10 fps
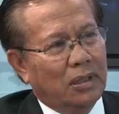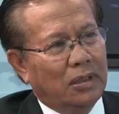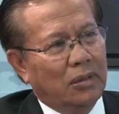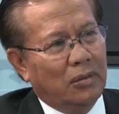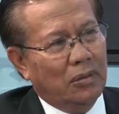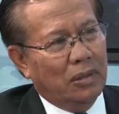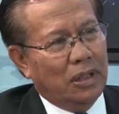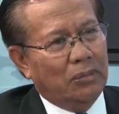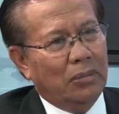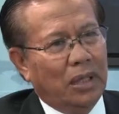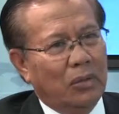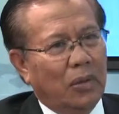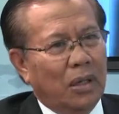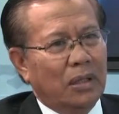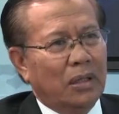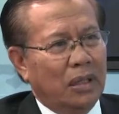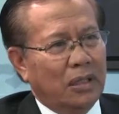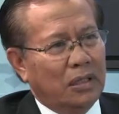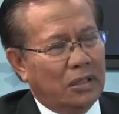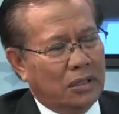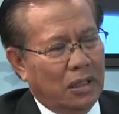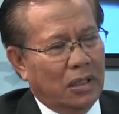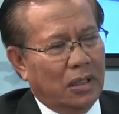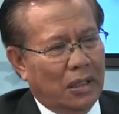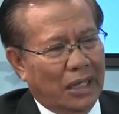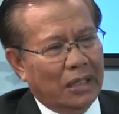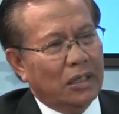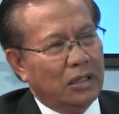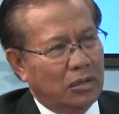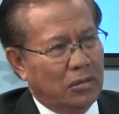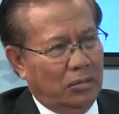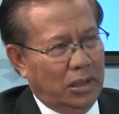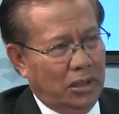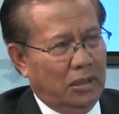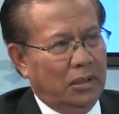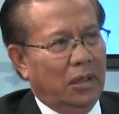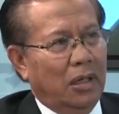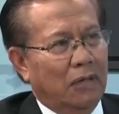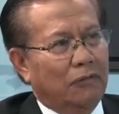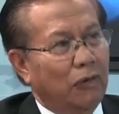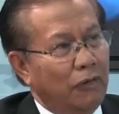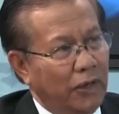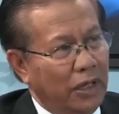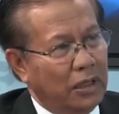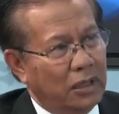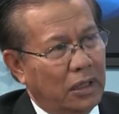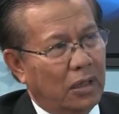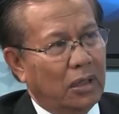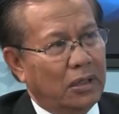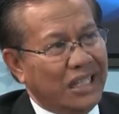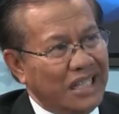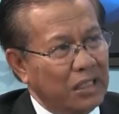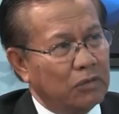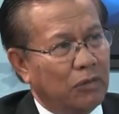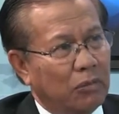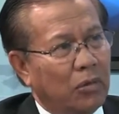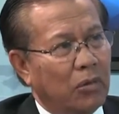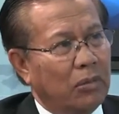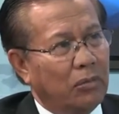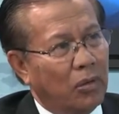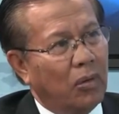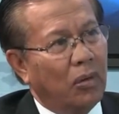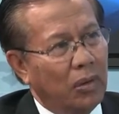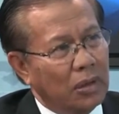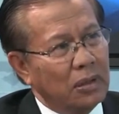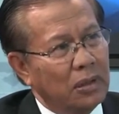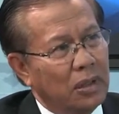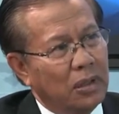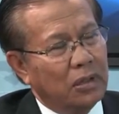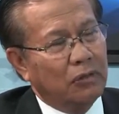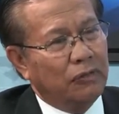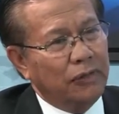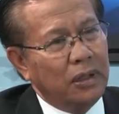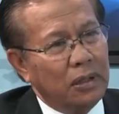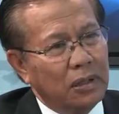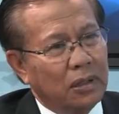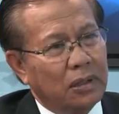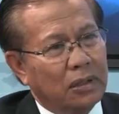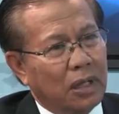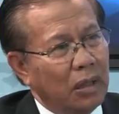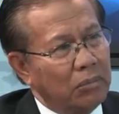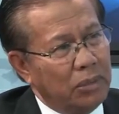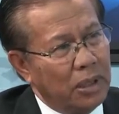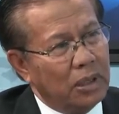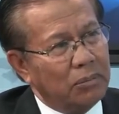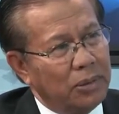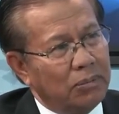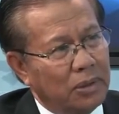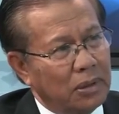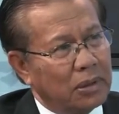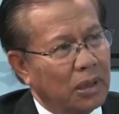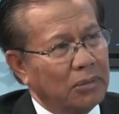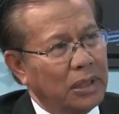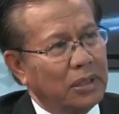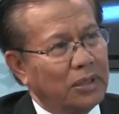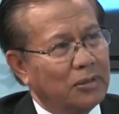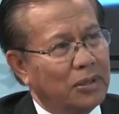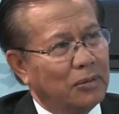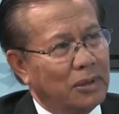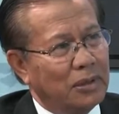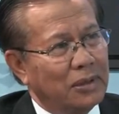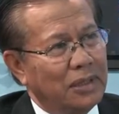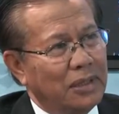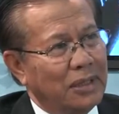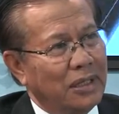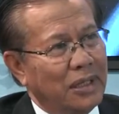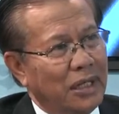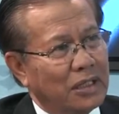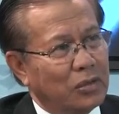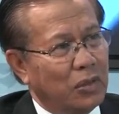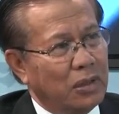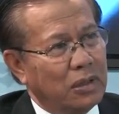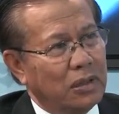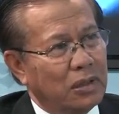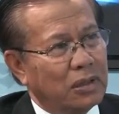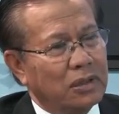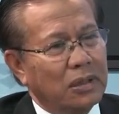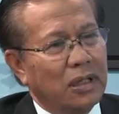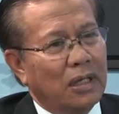the only main one that is uh, likely to be uh, fulfilling their needs for more and more oil to feed the 10 billion people coming into the world in the next 20 years